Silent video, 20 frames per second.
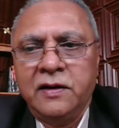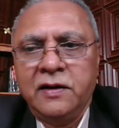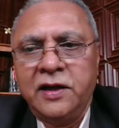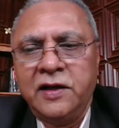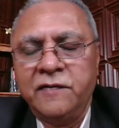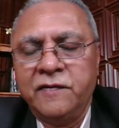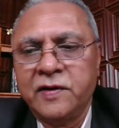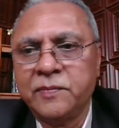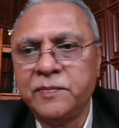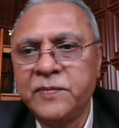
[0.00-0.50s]

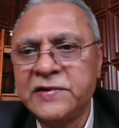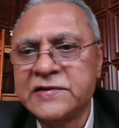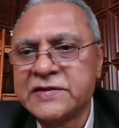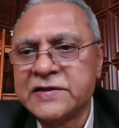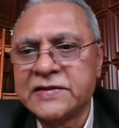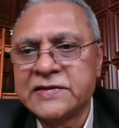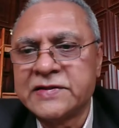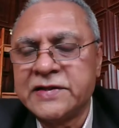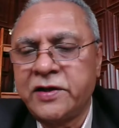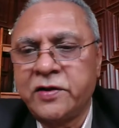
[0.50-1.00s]
even
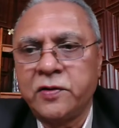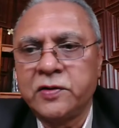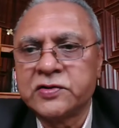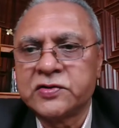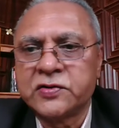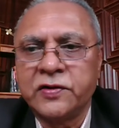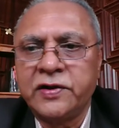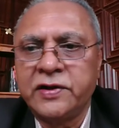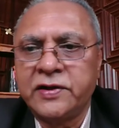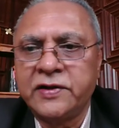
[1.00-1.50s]
business head
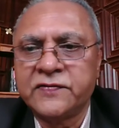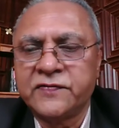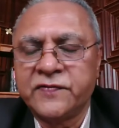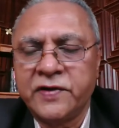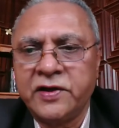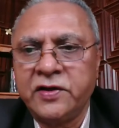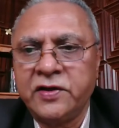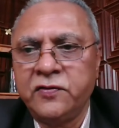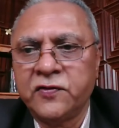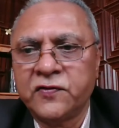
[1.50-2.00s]
also it is
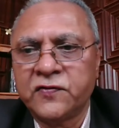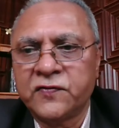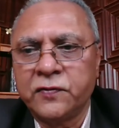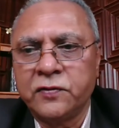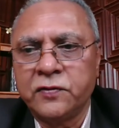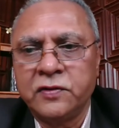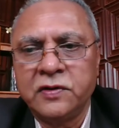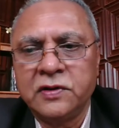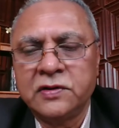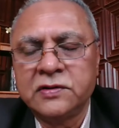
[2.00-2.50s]
very
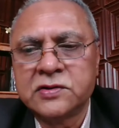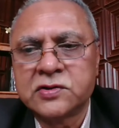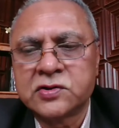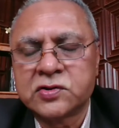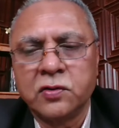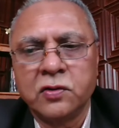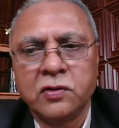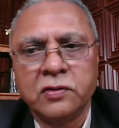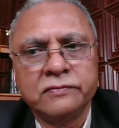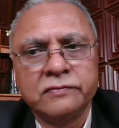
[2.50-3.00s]
useful.
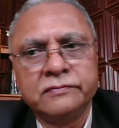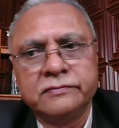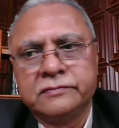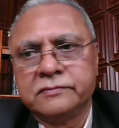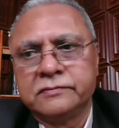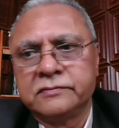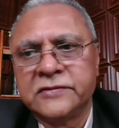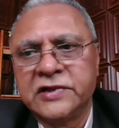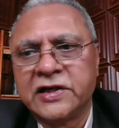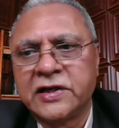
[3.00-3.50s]
So
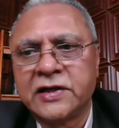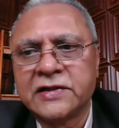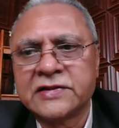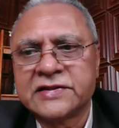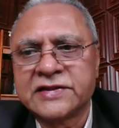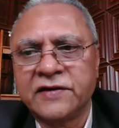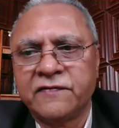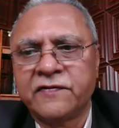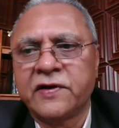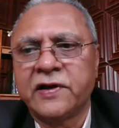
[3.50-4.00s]
there are
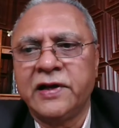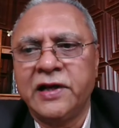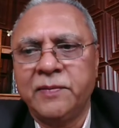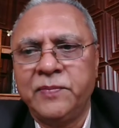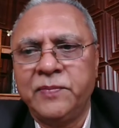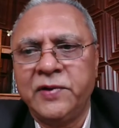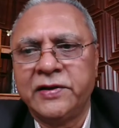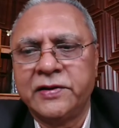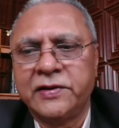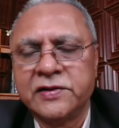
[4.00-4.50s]
several
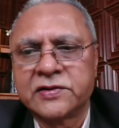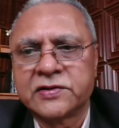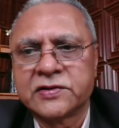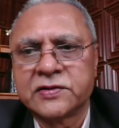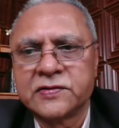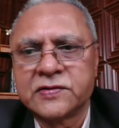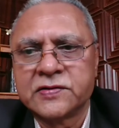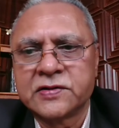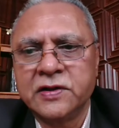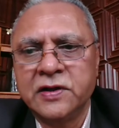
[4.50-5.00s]

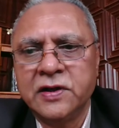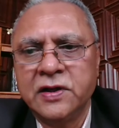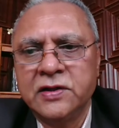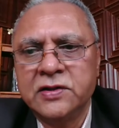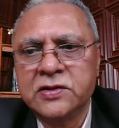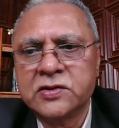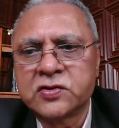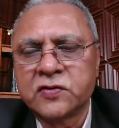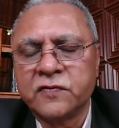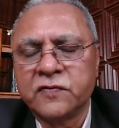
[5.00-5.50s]
applications.
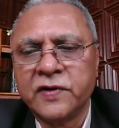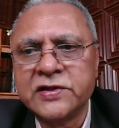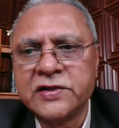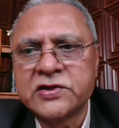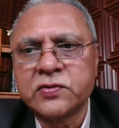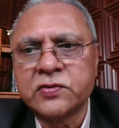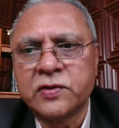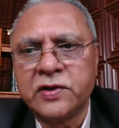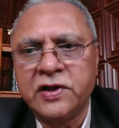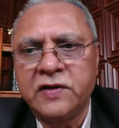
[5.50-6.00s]
So
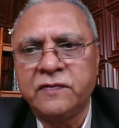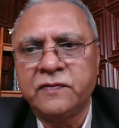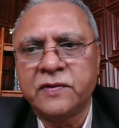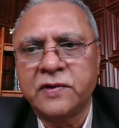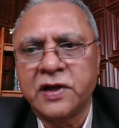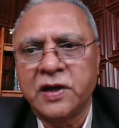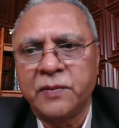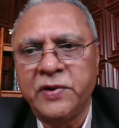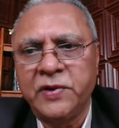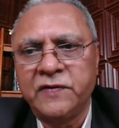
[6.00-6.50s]
once you
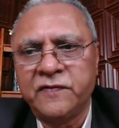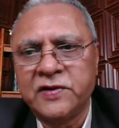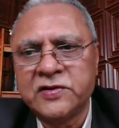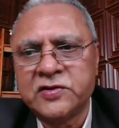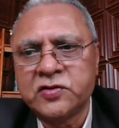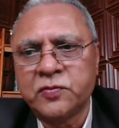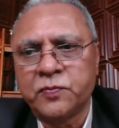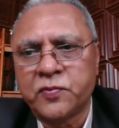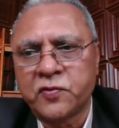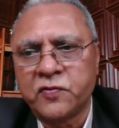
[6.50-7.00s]
give, I mean,
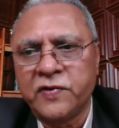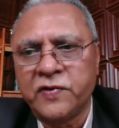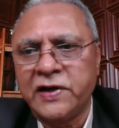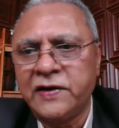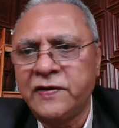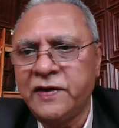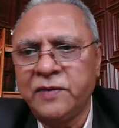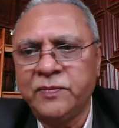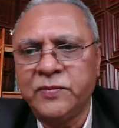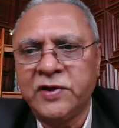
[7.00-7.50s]
once you
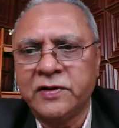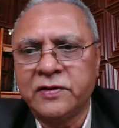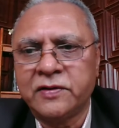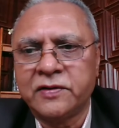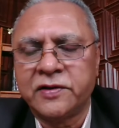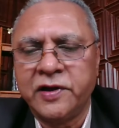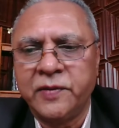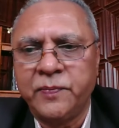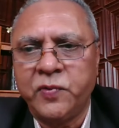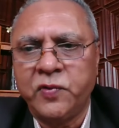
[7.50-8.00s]
provide them the
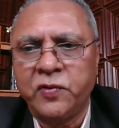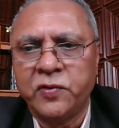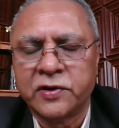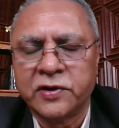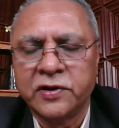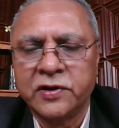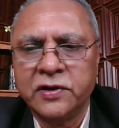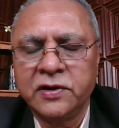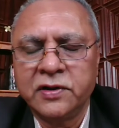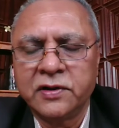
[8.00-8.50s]
report,
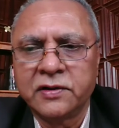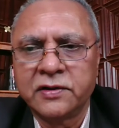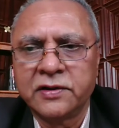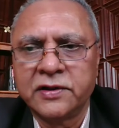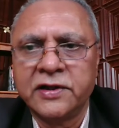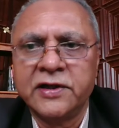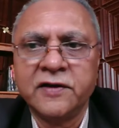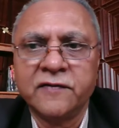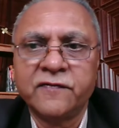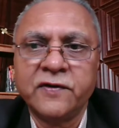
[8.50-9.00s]

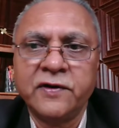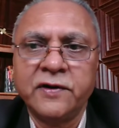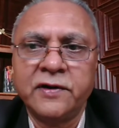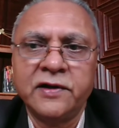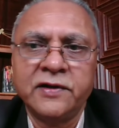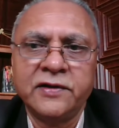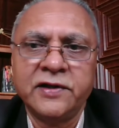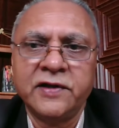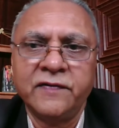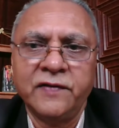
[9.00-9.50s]
they
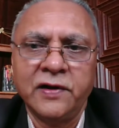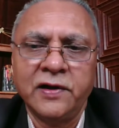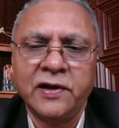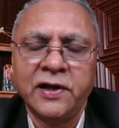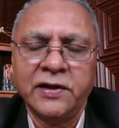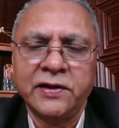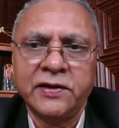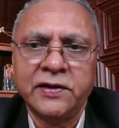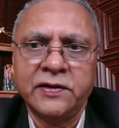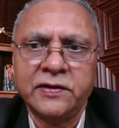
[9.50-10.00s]
will
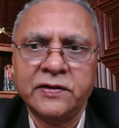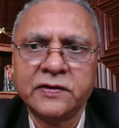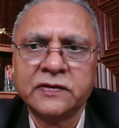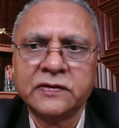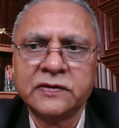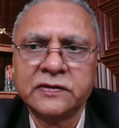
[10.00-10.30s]
like it.